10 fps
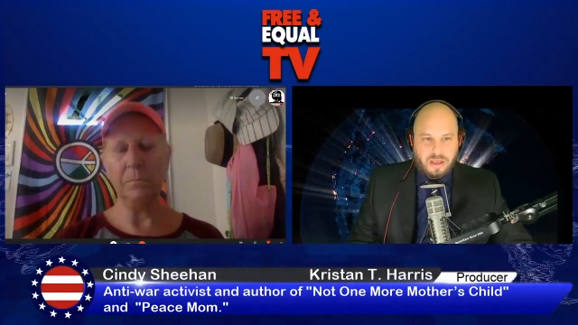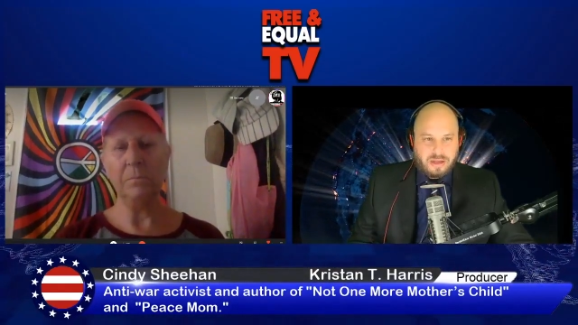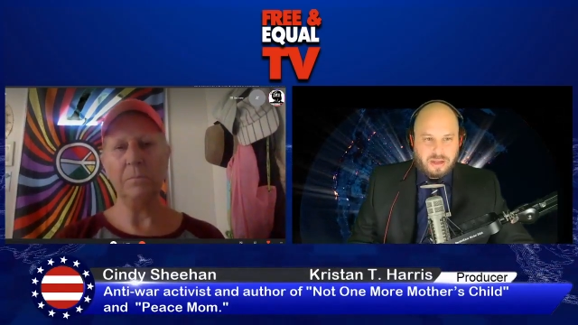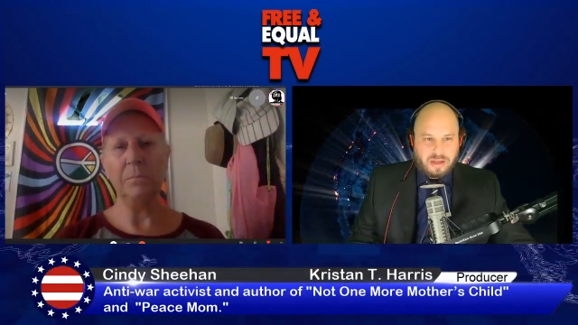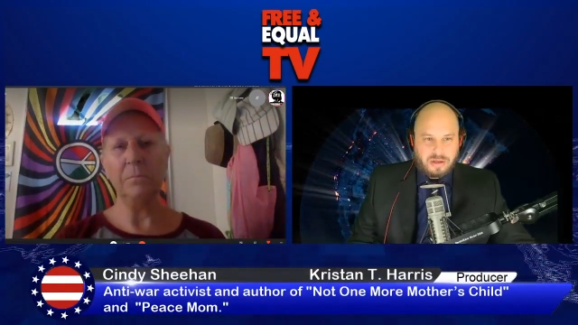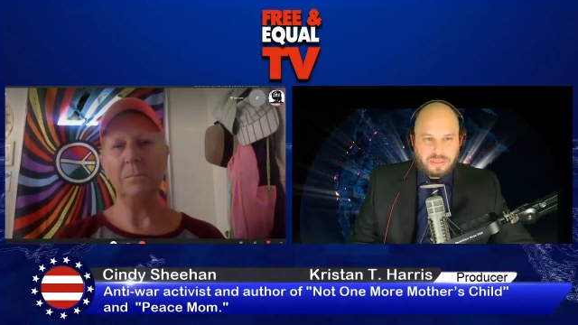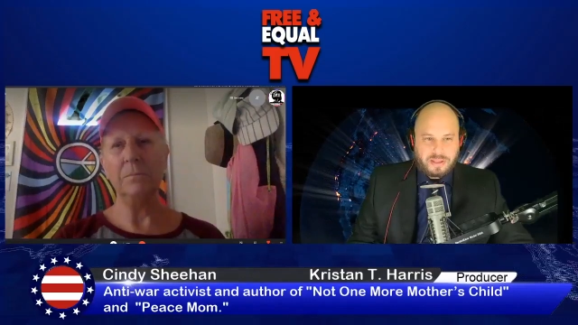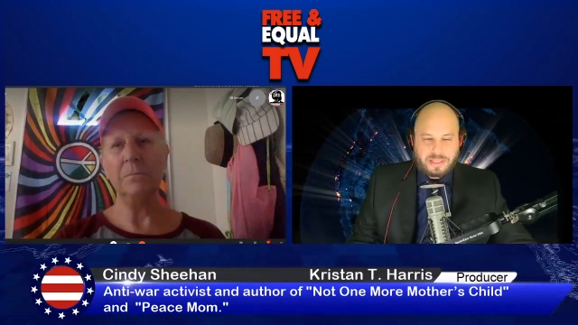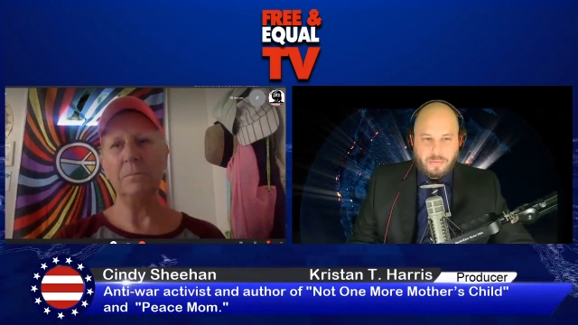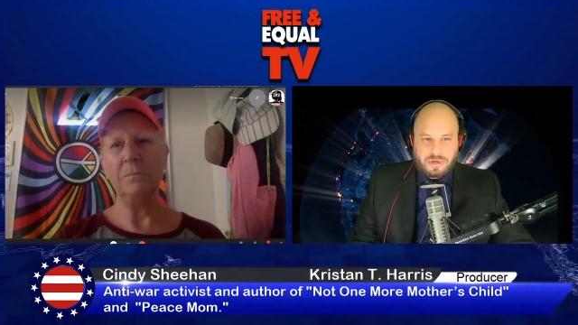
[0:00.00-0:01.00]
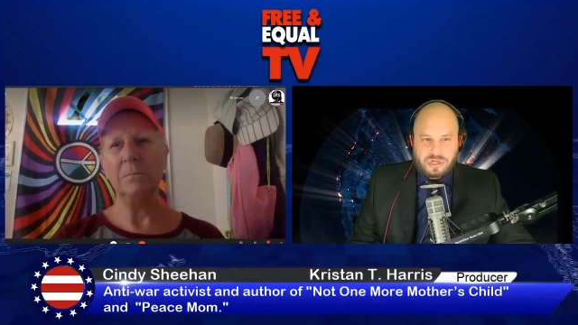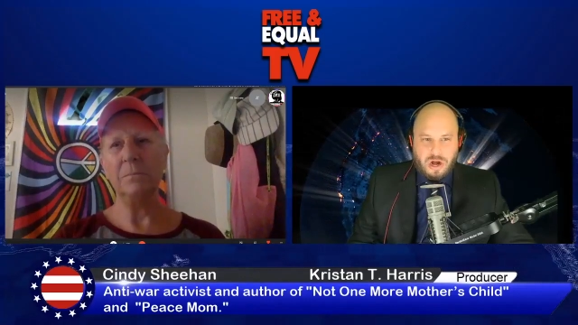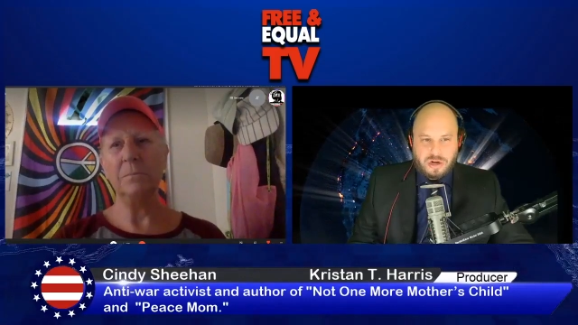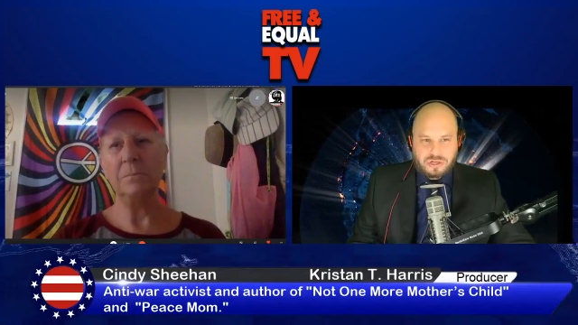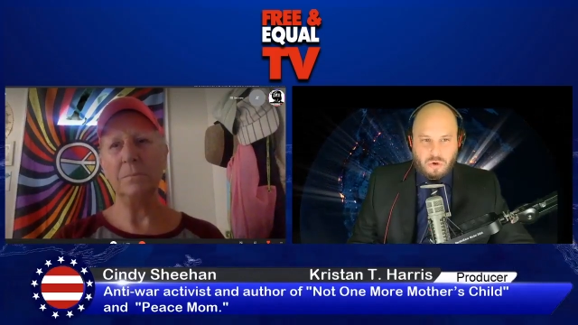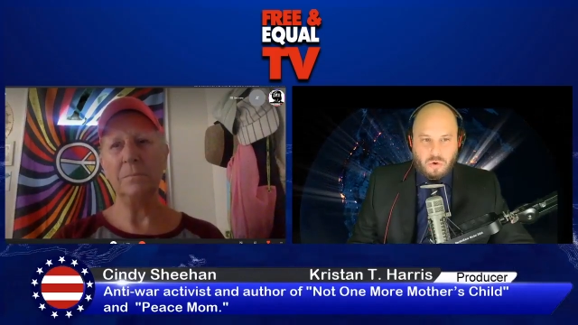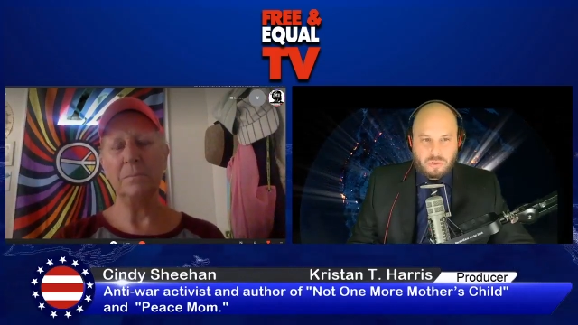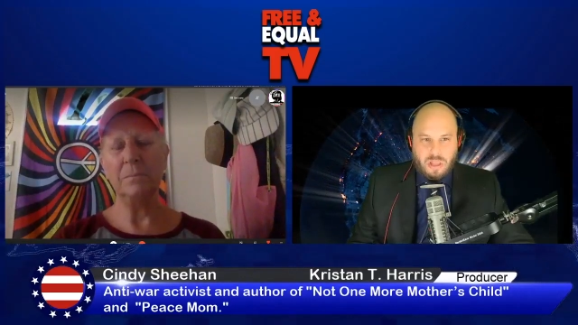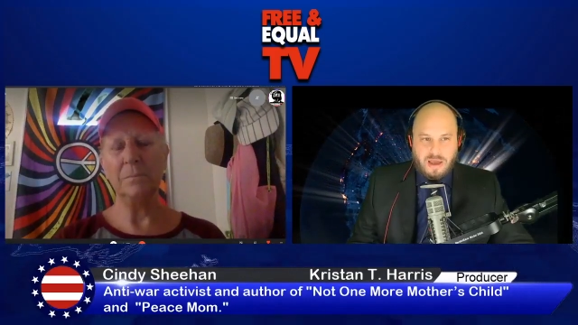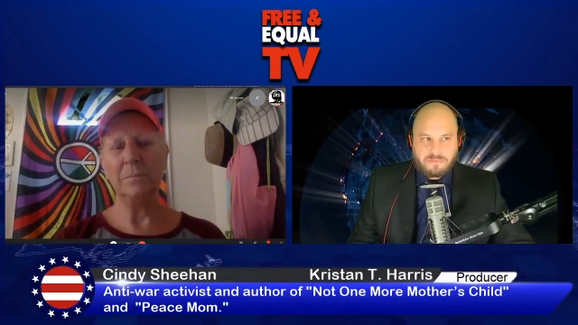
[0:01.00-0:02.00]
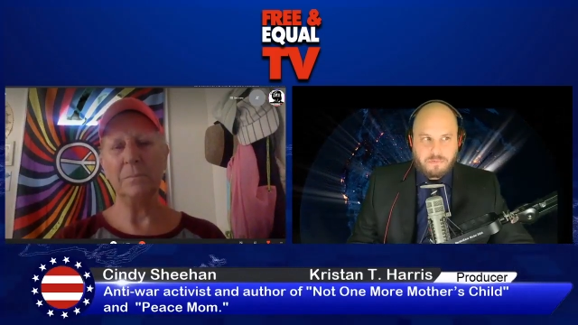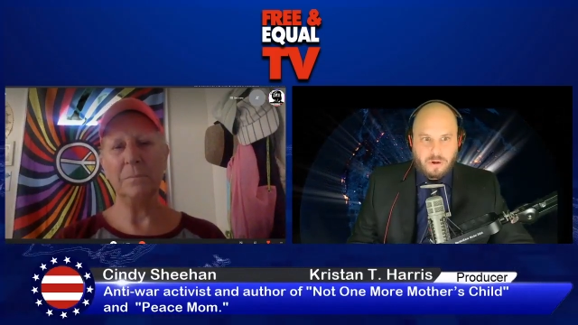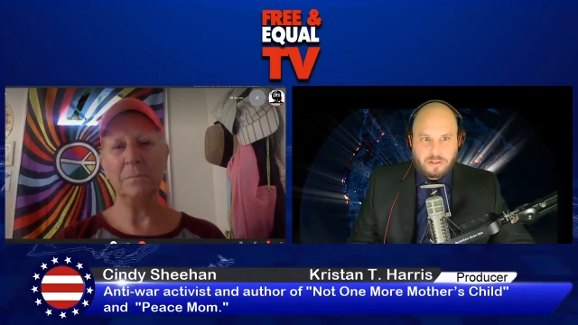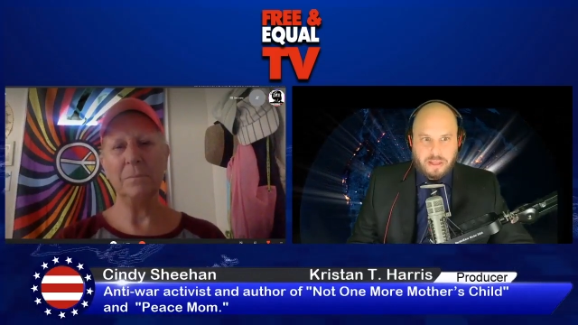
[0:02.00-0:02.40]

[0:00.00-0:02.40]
Speaker 1: You, you think they would charge a whole lot for it,